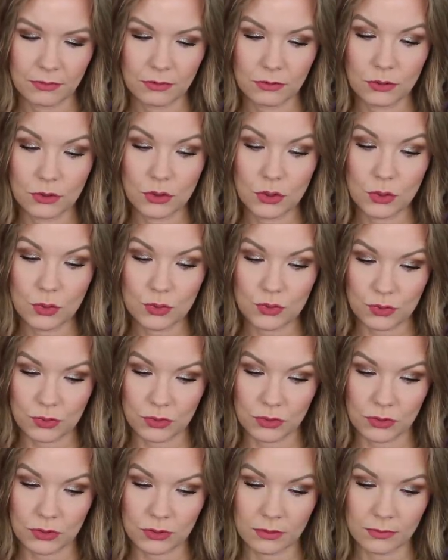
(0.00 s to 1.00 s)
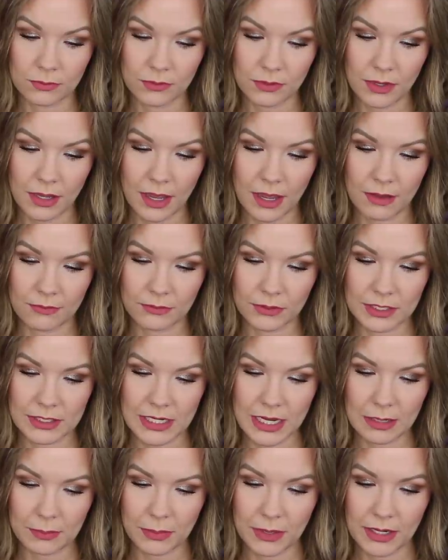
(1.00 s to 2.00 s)
neutral
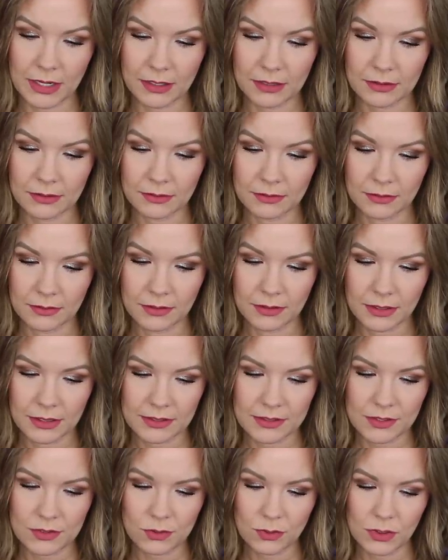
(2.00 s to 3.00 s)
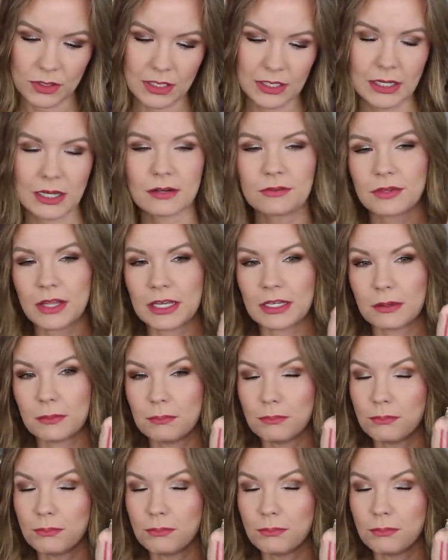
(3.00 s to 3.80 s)
everyday pink because it's really kind of like